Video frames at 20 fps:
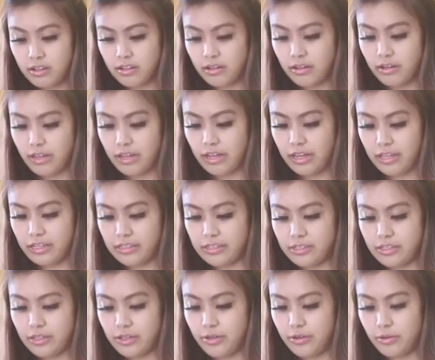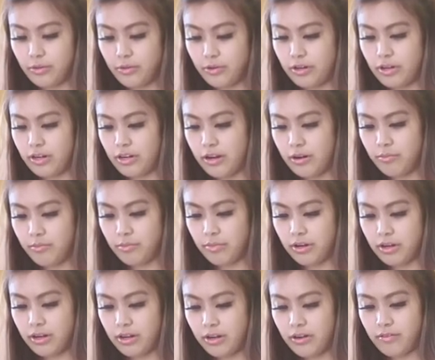Okay, so
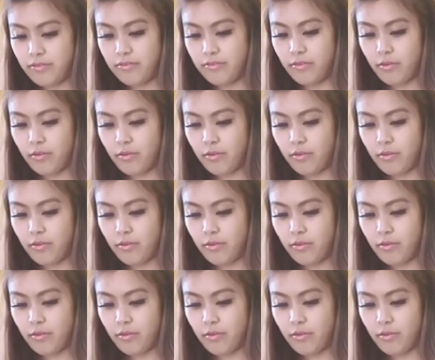number